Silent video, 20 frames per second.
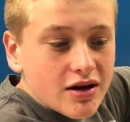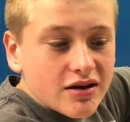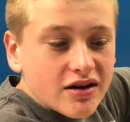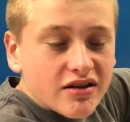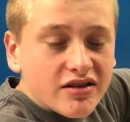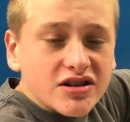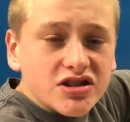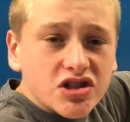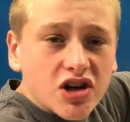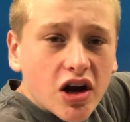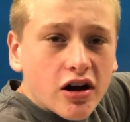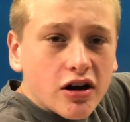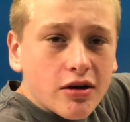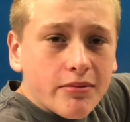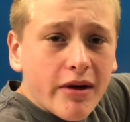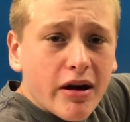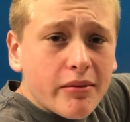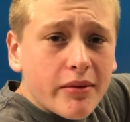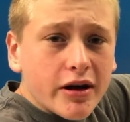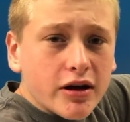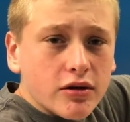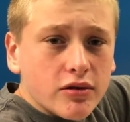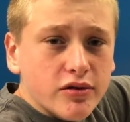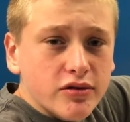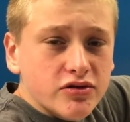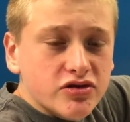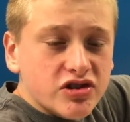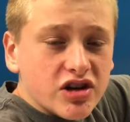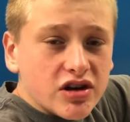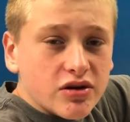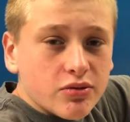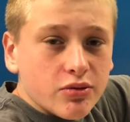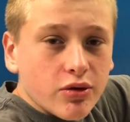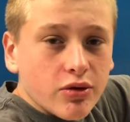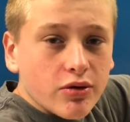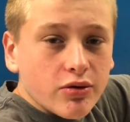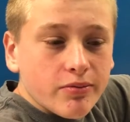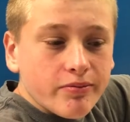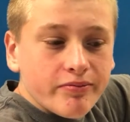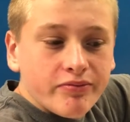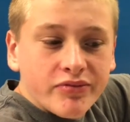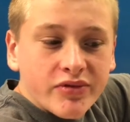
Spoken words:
Now let's talk about my glue stick roll.